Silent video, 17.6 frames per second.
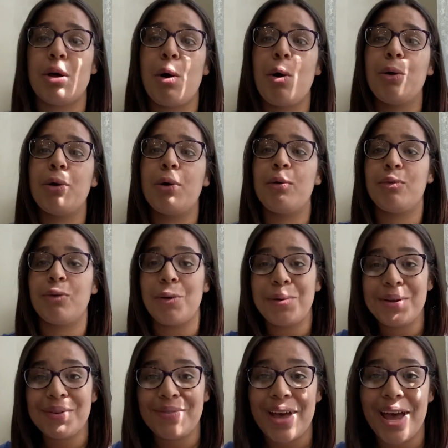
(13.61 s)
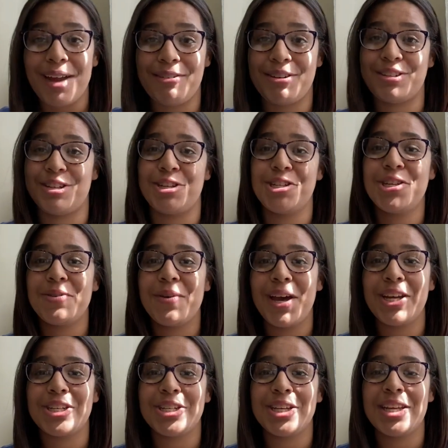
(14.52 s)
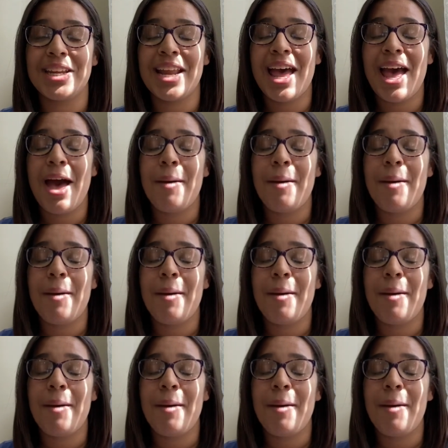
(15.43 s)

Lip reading: whole coronavirus situation.